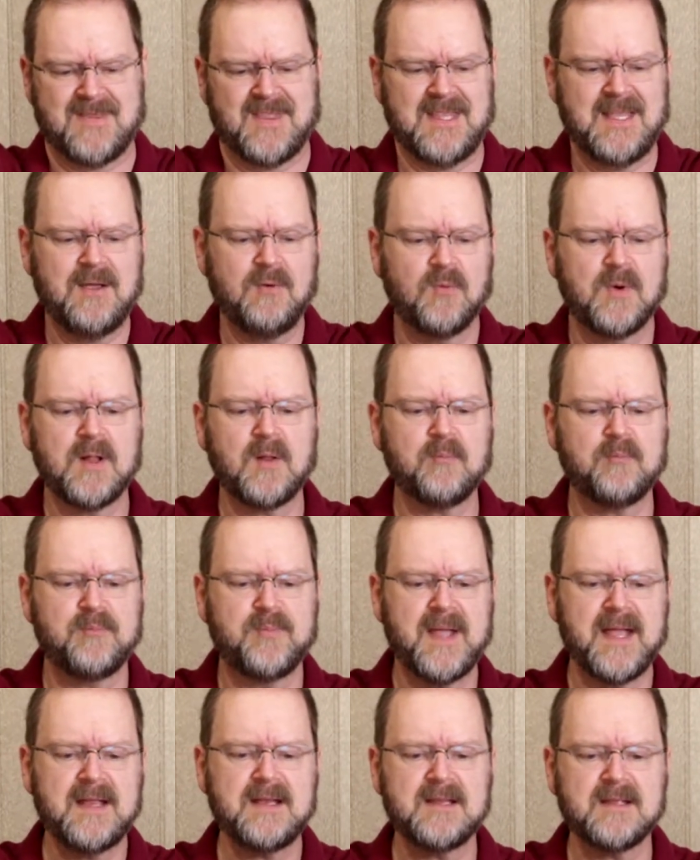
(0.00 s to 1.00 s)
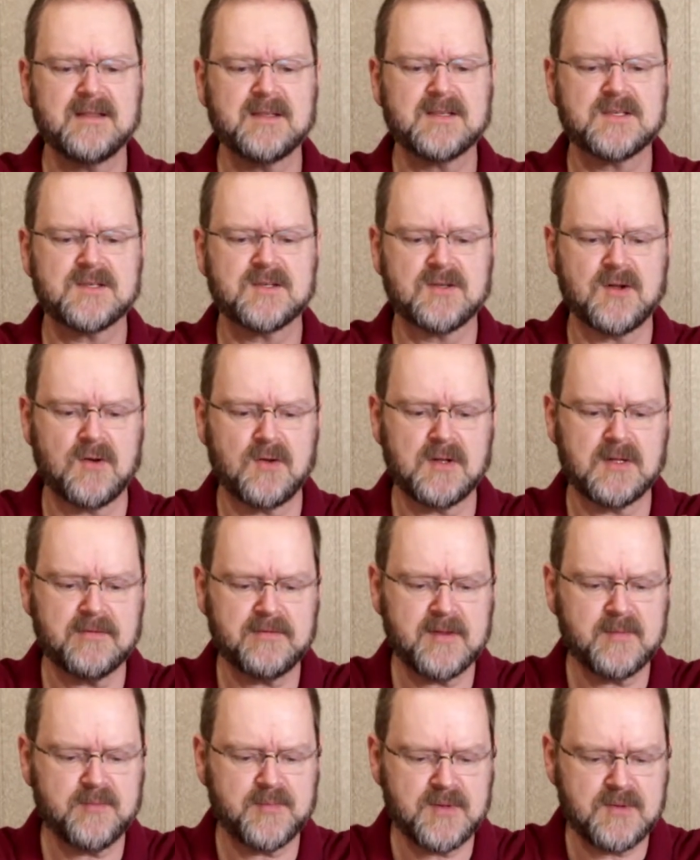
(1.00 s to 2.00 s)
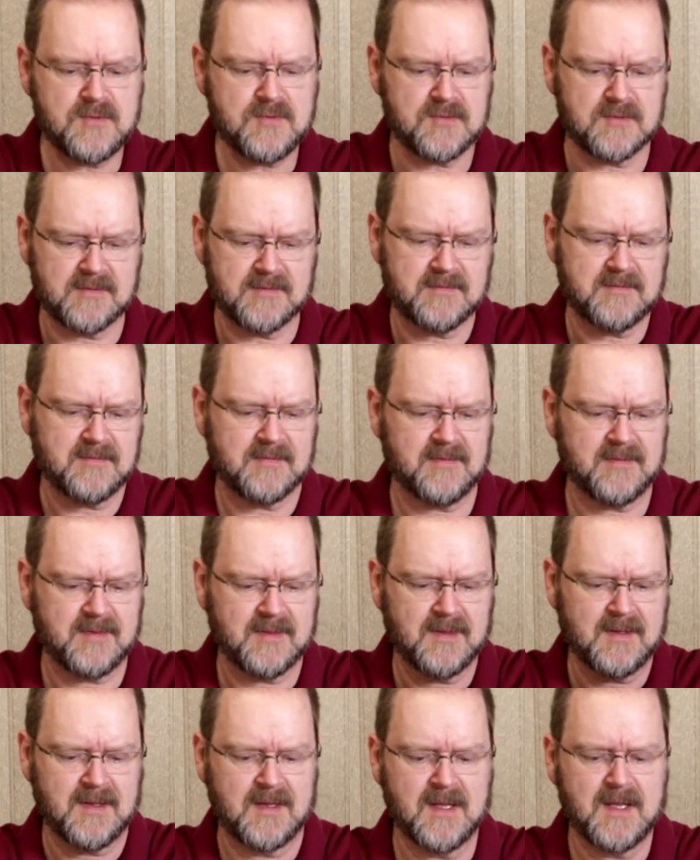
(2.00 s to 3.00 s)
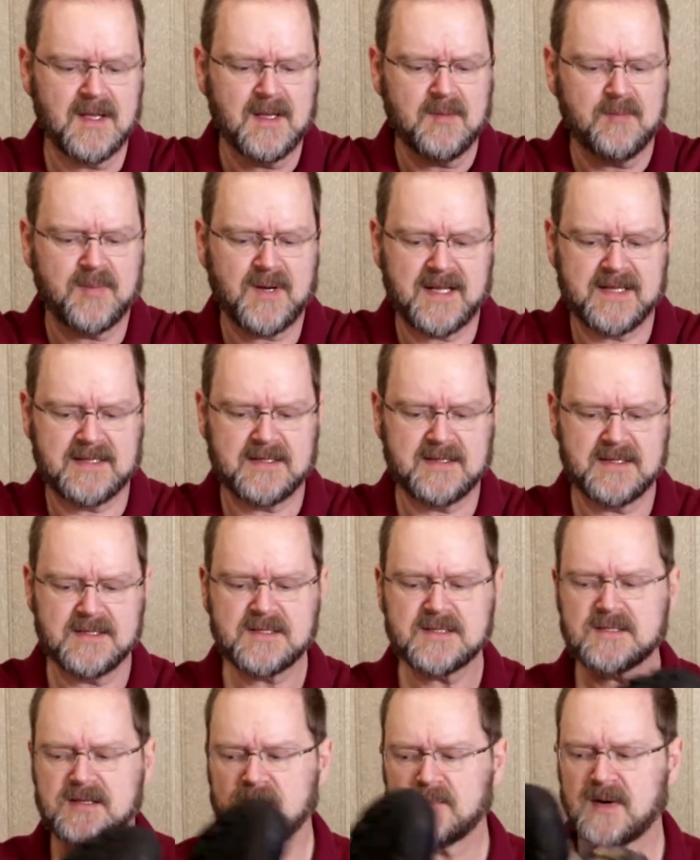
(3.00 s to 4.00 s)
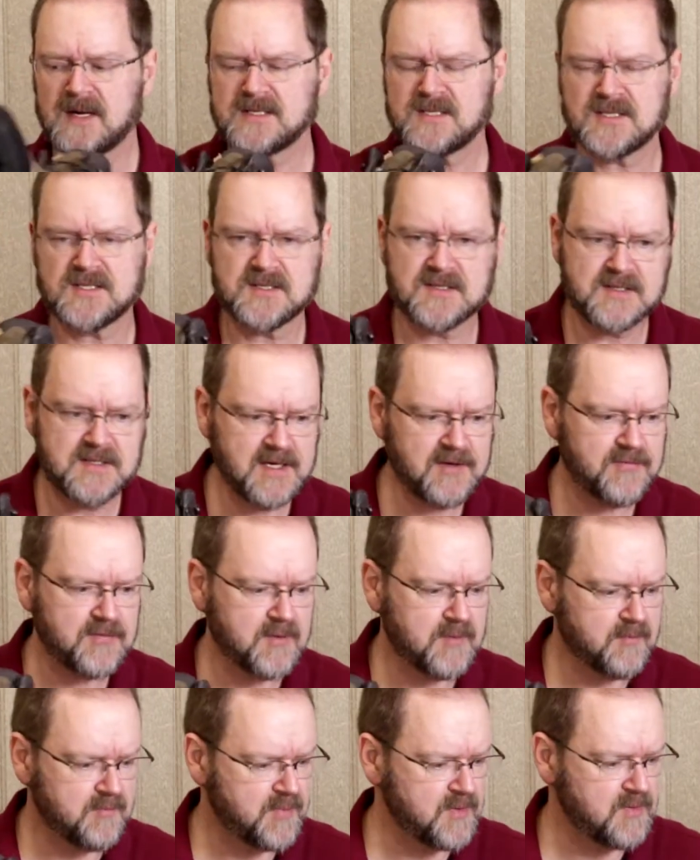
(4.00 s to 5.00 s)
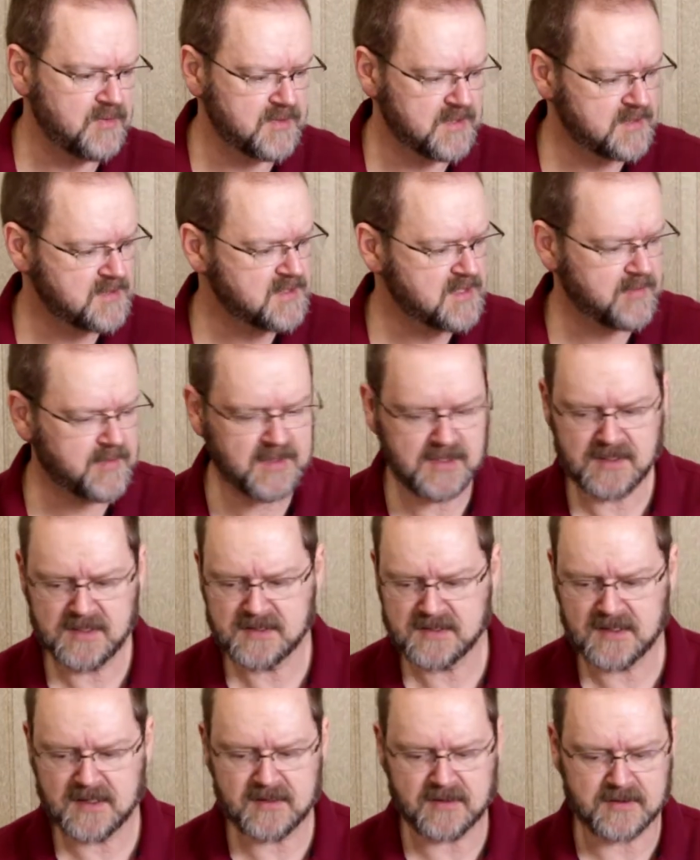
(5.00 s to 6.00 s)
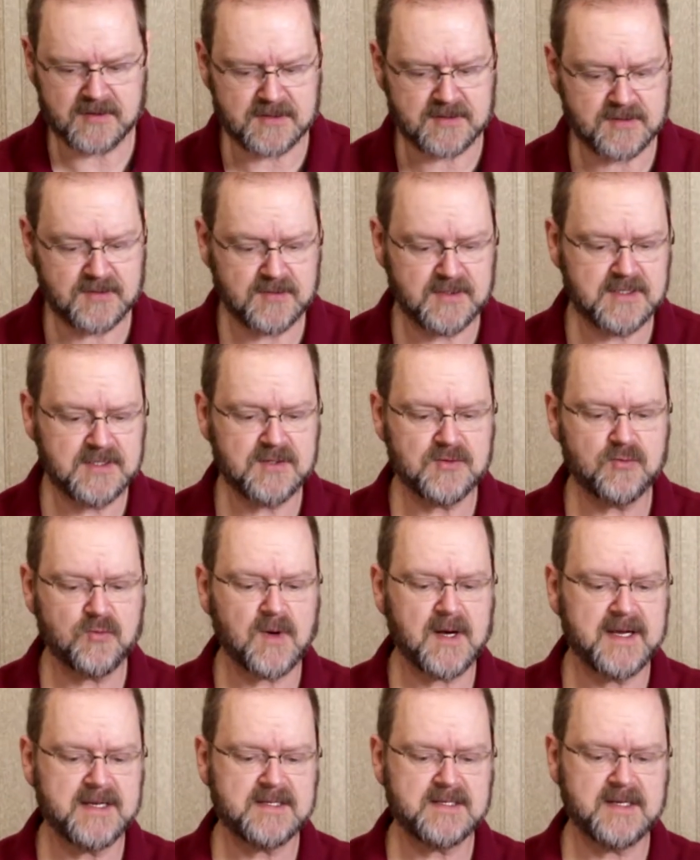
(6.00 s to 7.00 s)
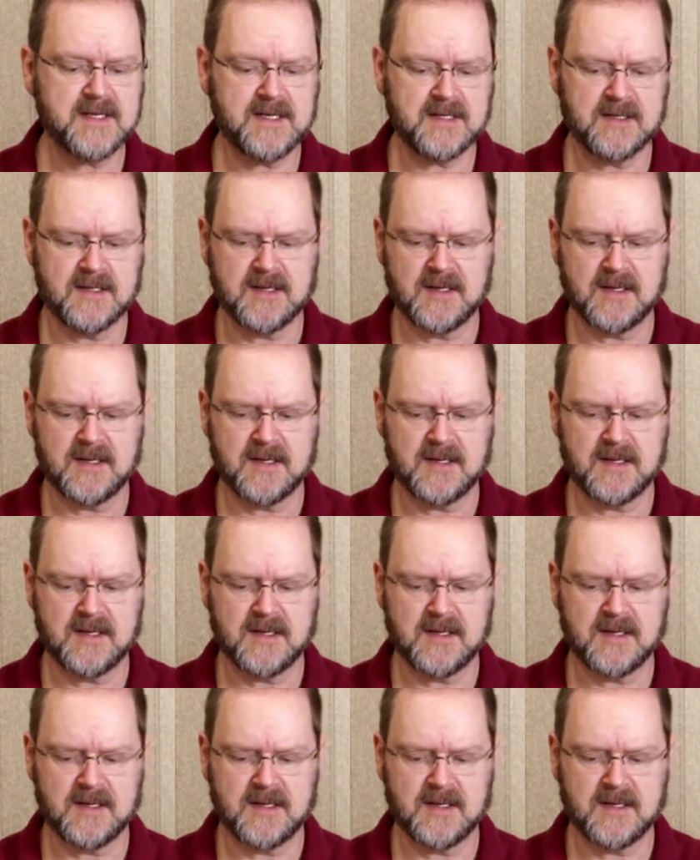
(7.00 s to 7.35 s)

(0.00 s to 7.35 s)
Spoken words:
It will bend in the sole of the boot, but this is a much stiffer boot than some of these others. So this is why I say